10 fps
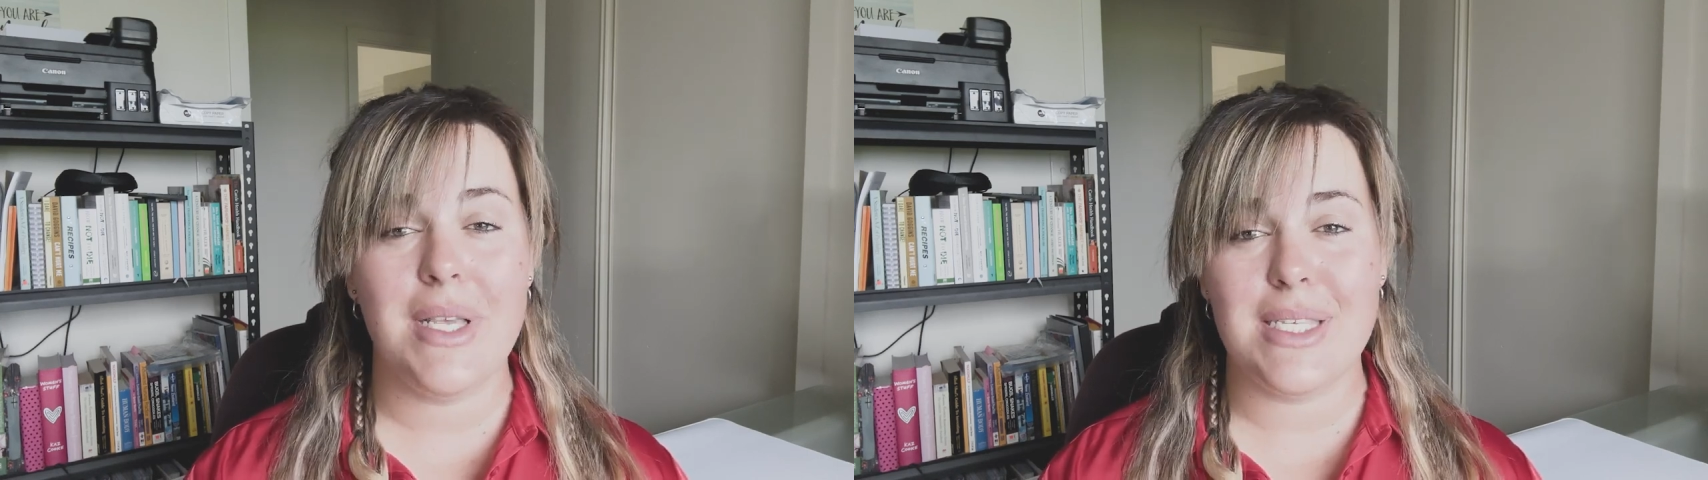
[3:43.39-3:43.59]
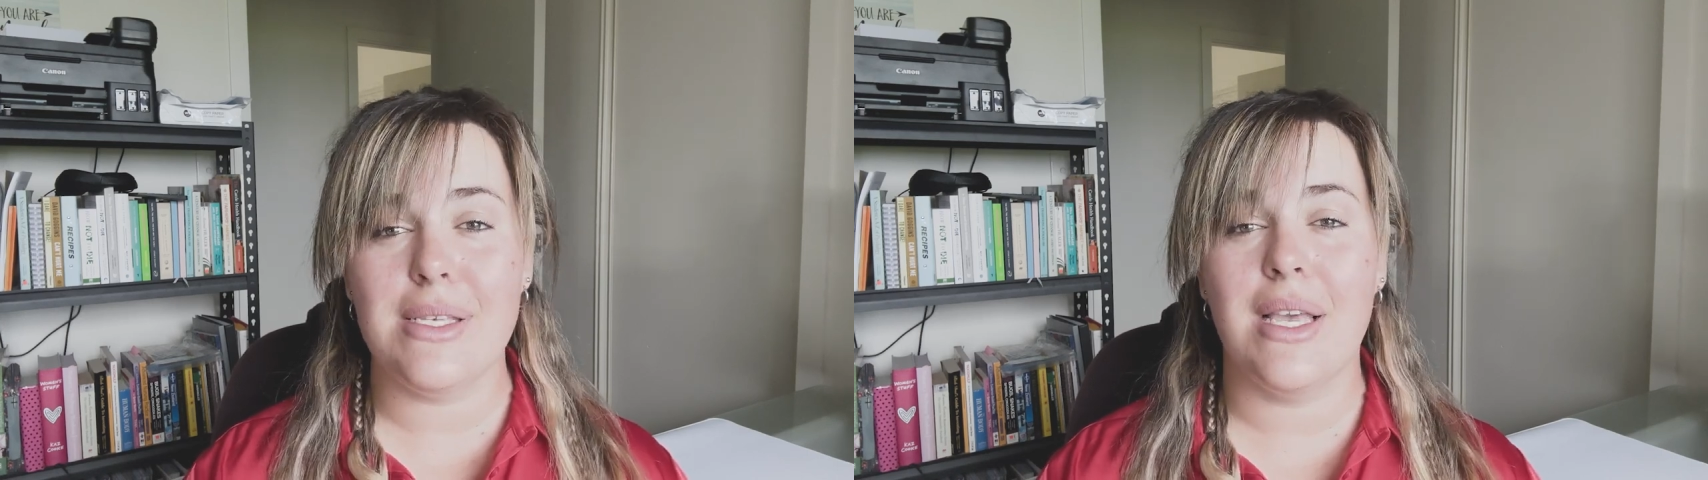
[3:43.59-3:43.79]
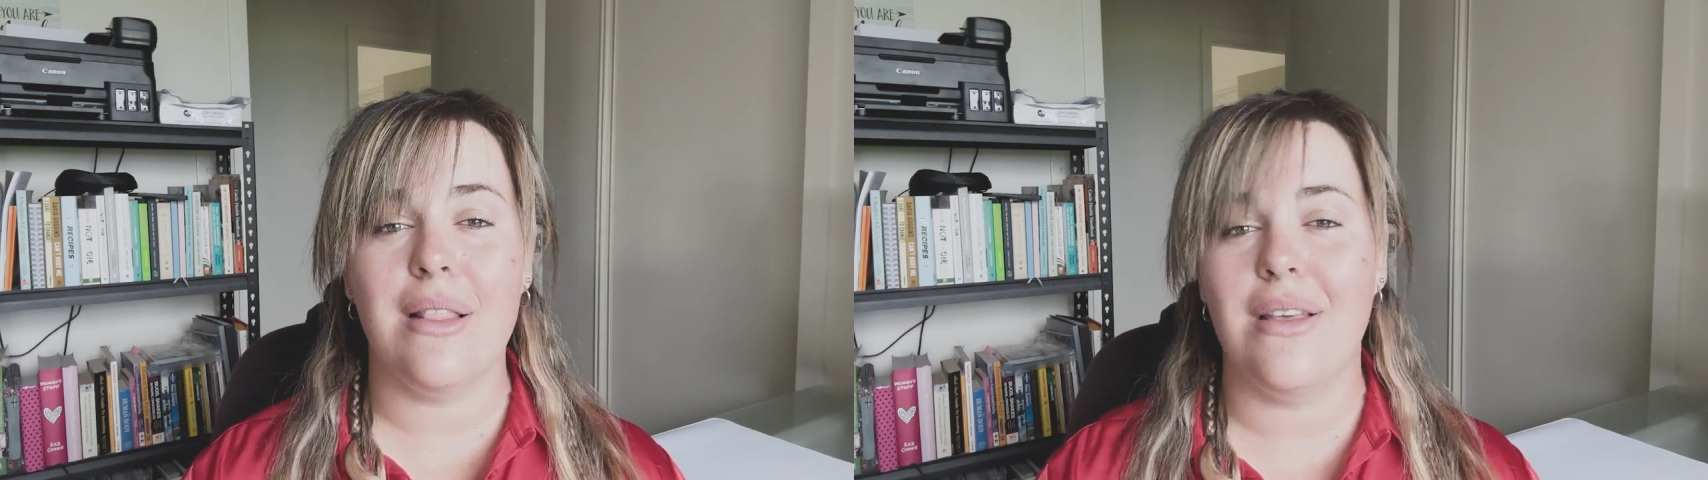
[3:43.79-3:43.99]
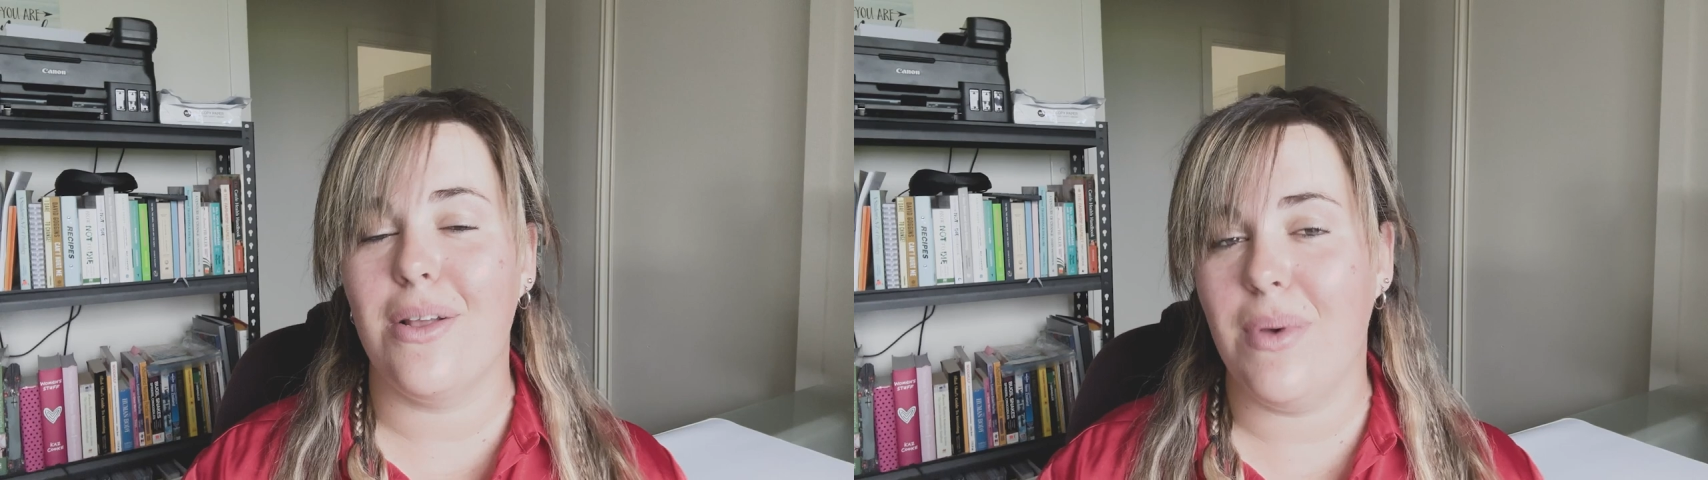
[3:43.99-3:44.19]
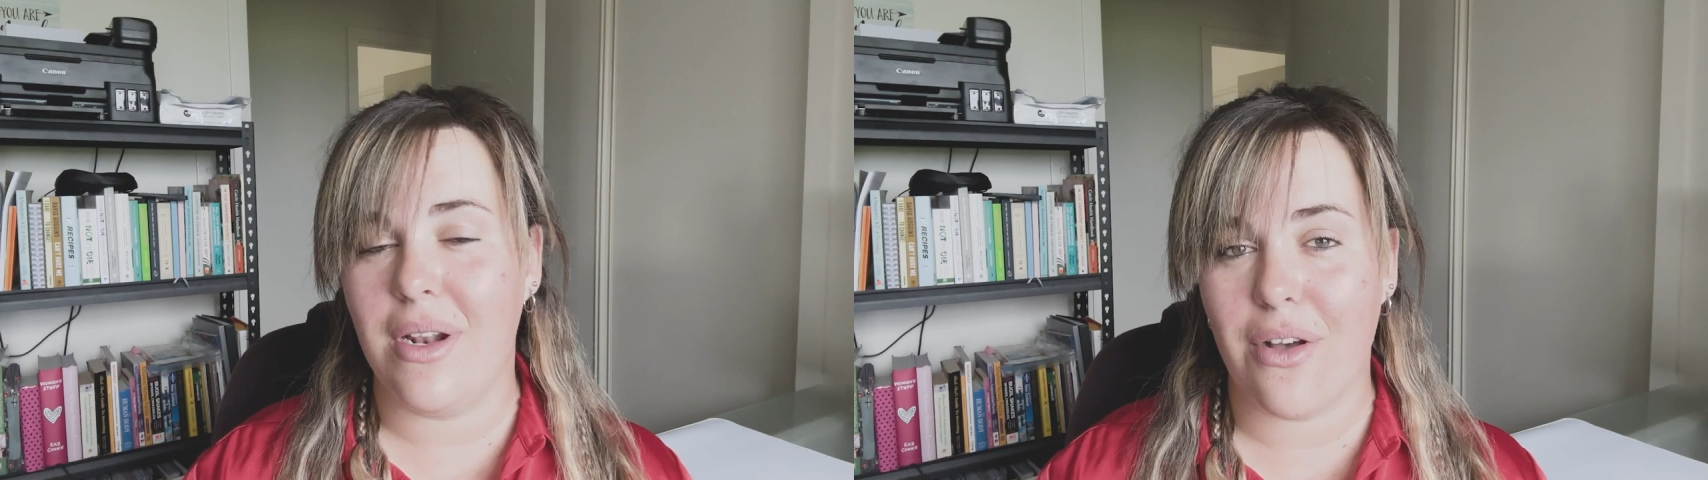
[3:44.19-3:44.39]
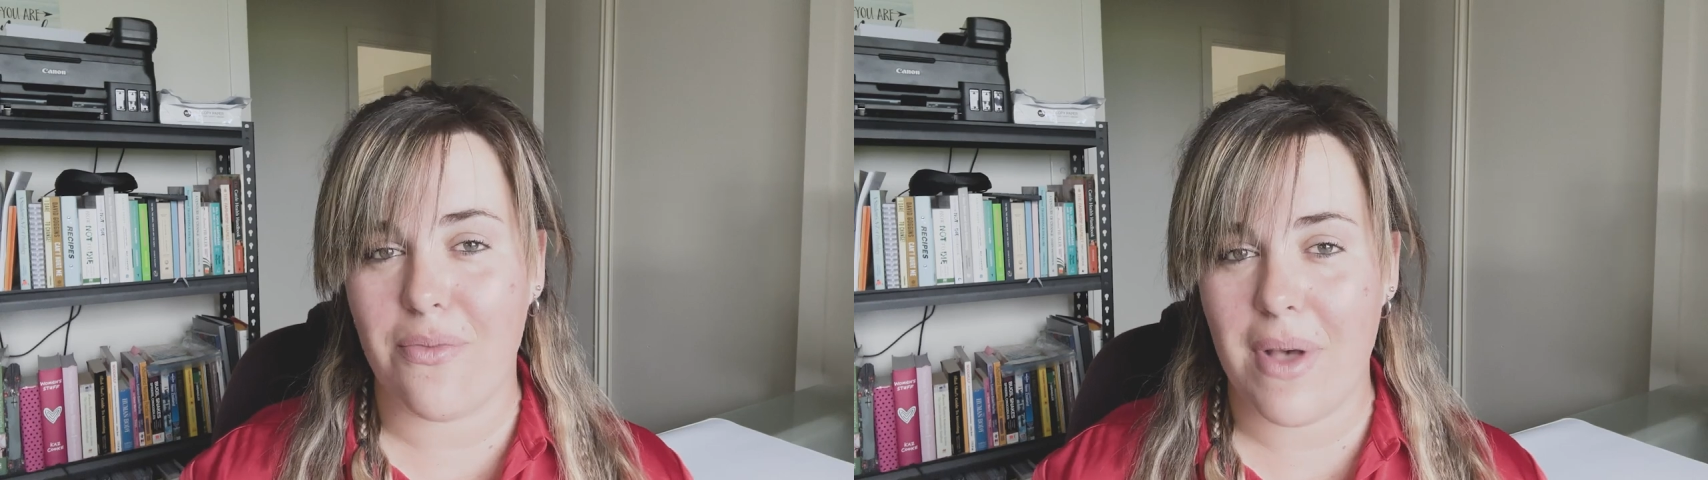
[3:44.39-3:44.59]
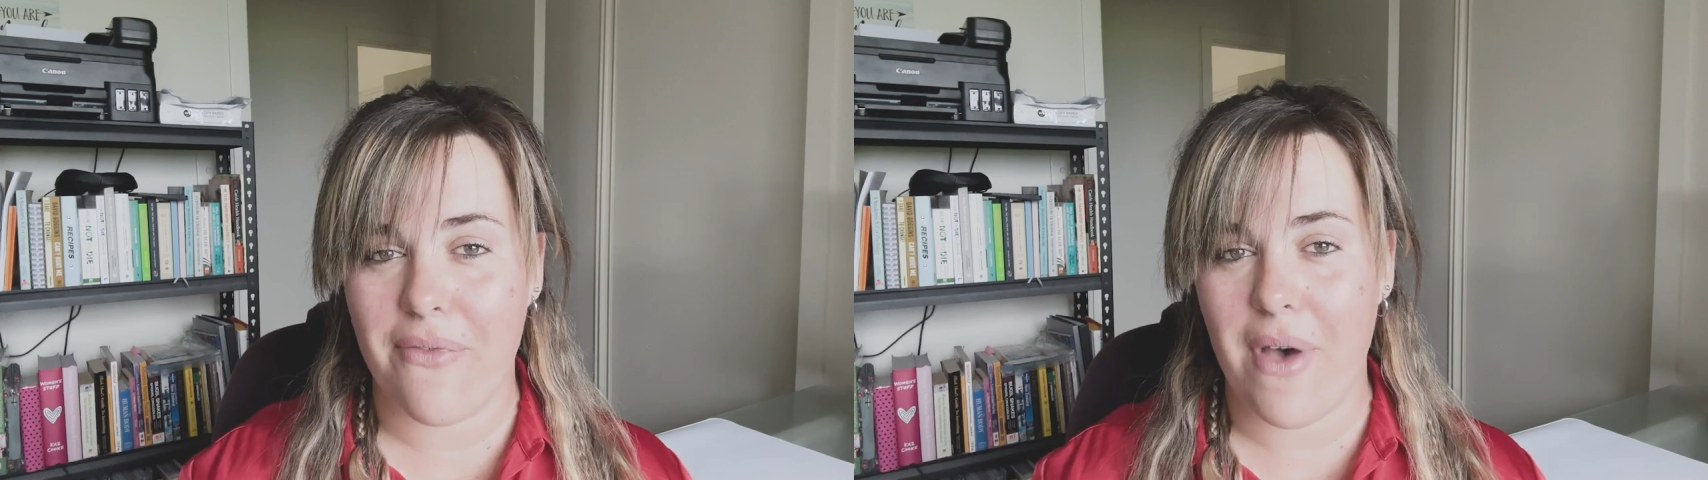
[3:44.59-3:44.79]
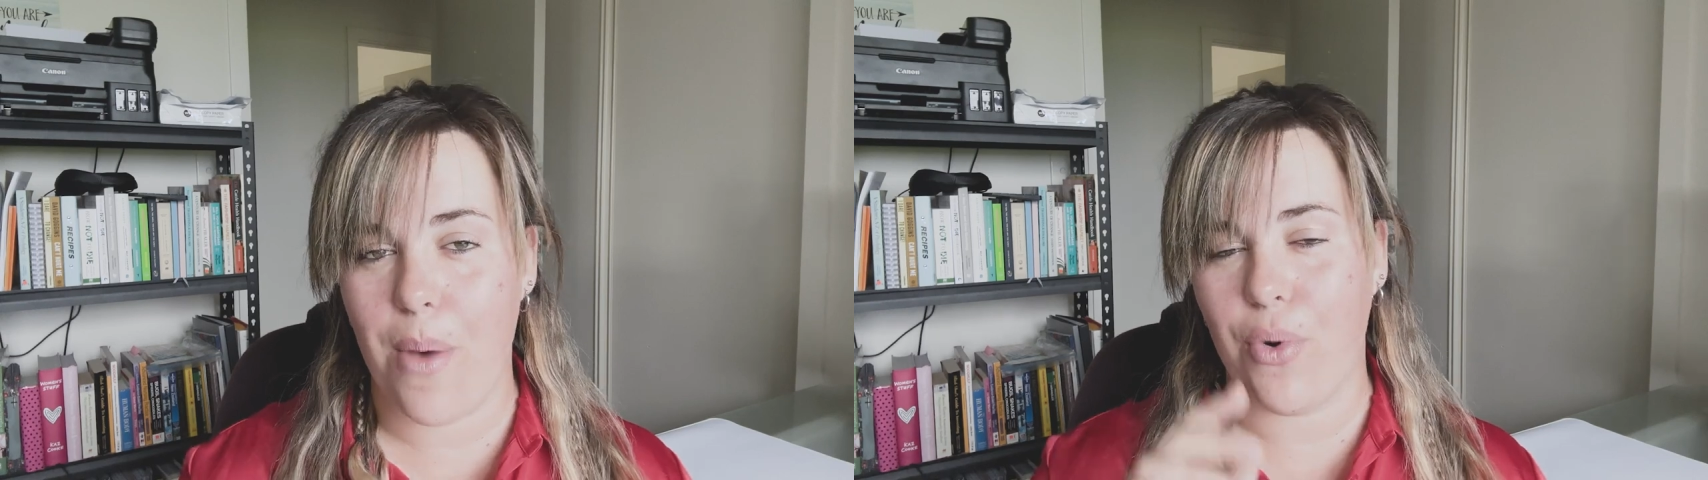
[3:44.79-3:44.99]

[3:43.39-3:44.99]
seeing a little bit of my farm